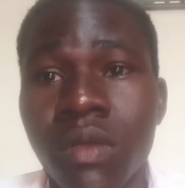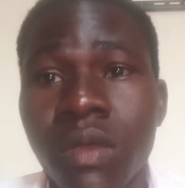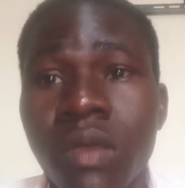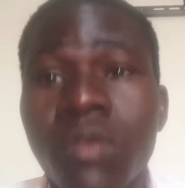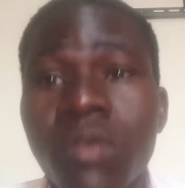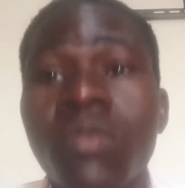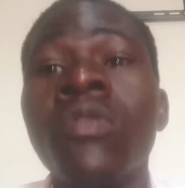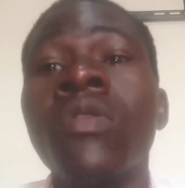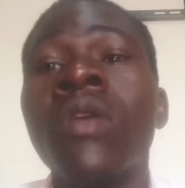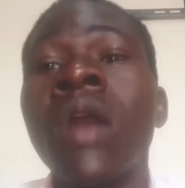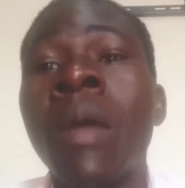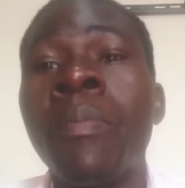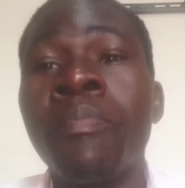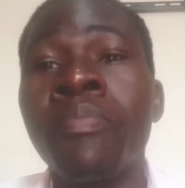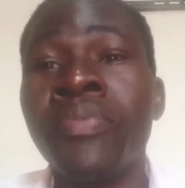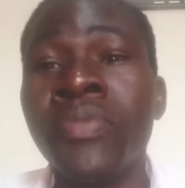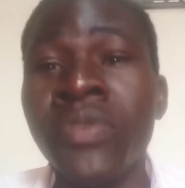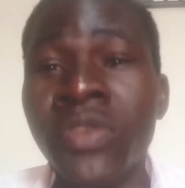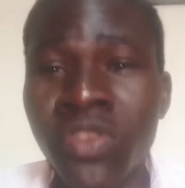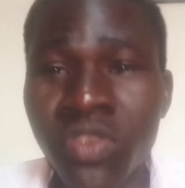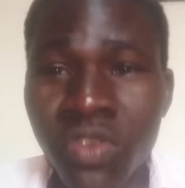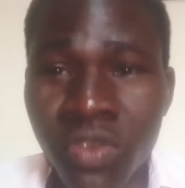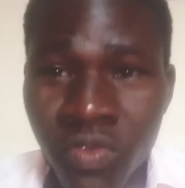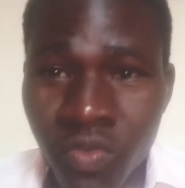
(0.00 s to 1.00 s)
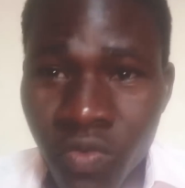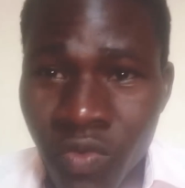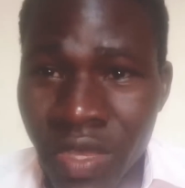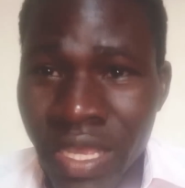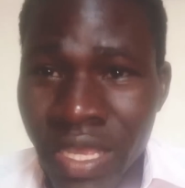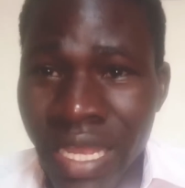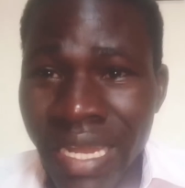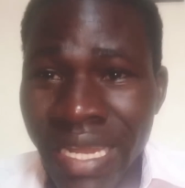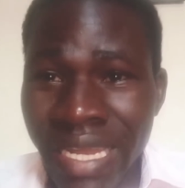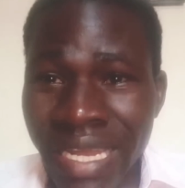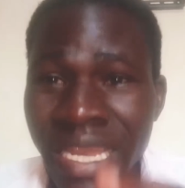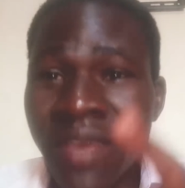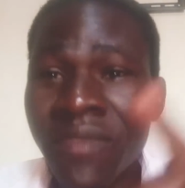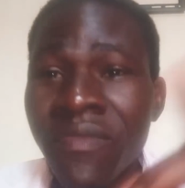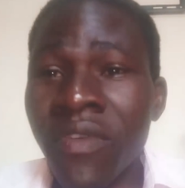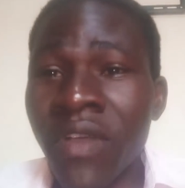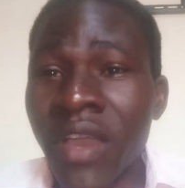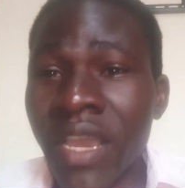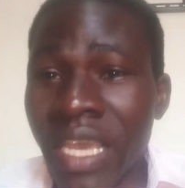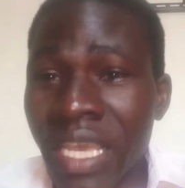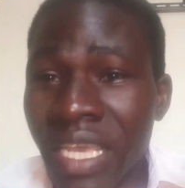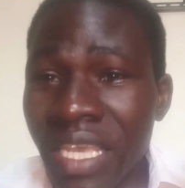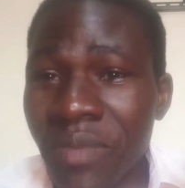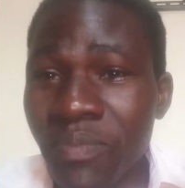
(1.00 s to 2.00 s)
Or a prison where
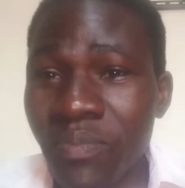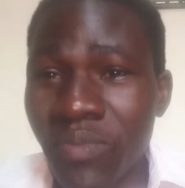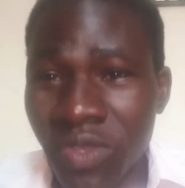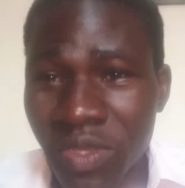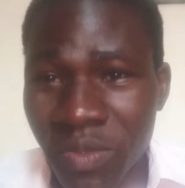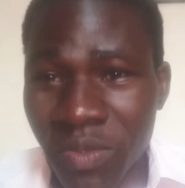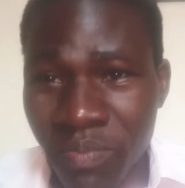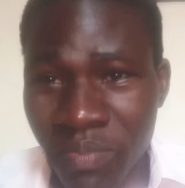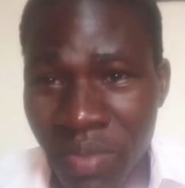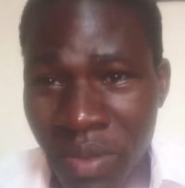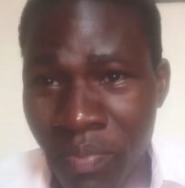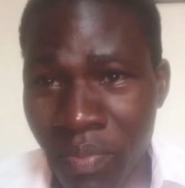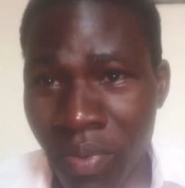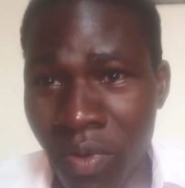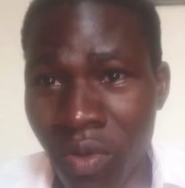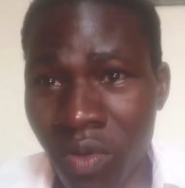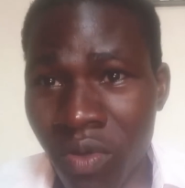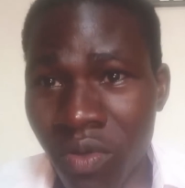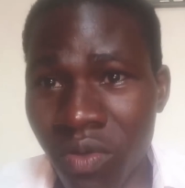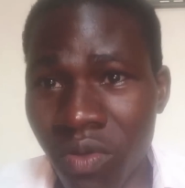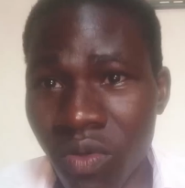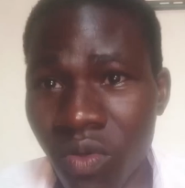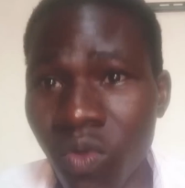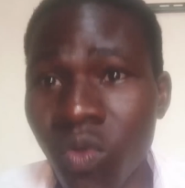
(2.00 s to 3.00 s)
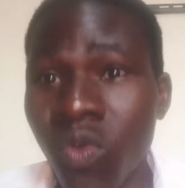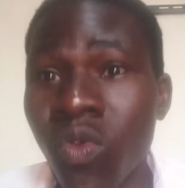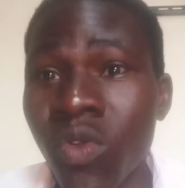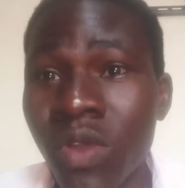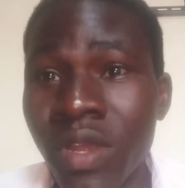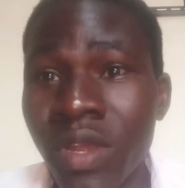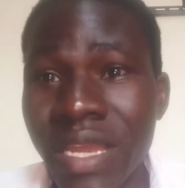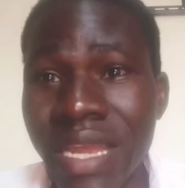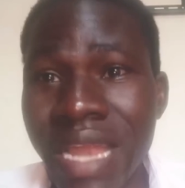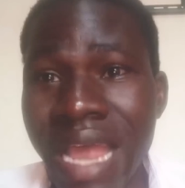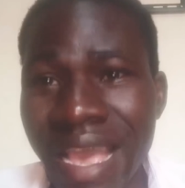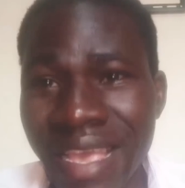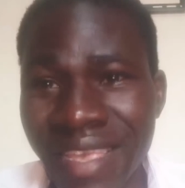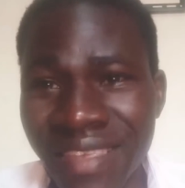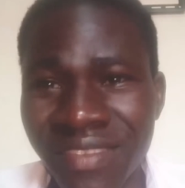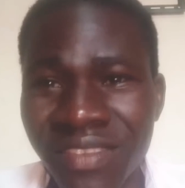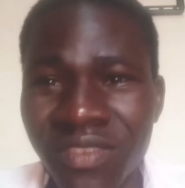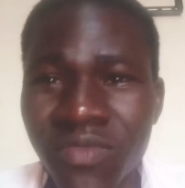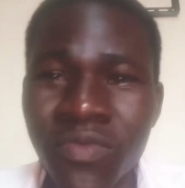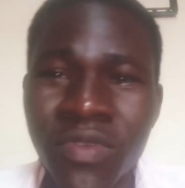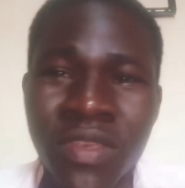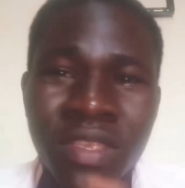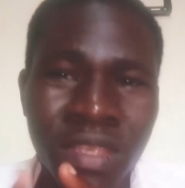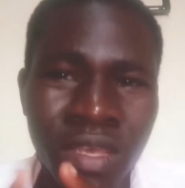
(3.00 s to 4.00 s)
devil keeps people who dies
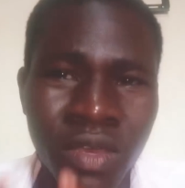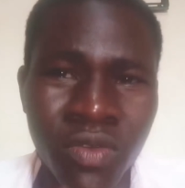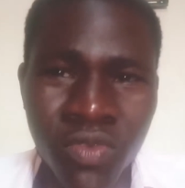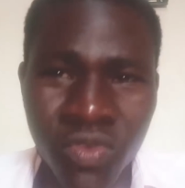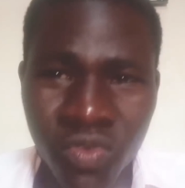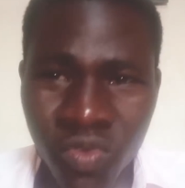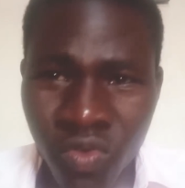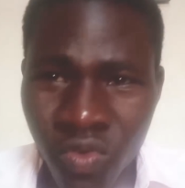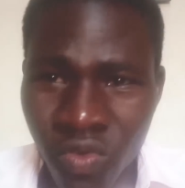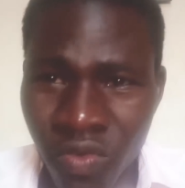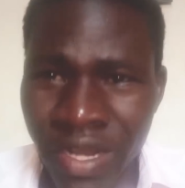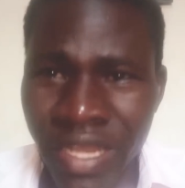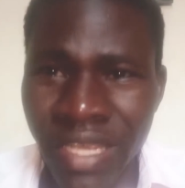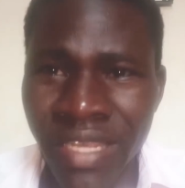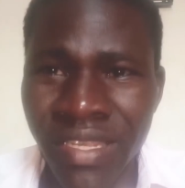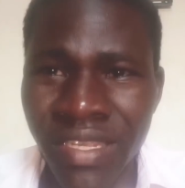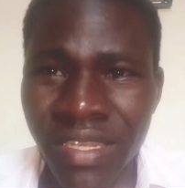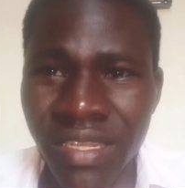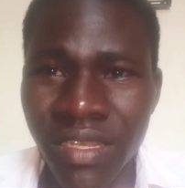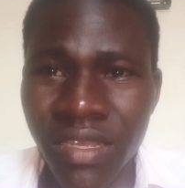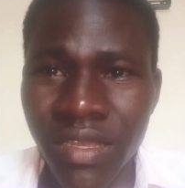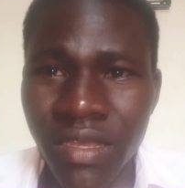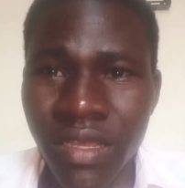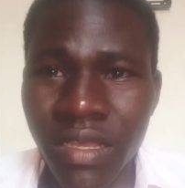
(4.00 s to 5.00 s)
without Christ.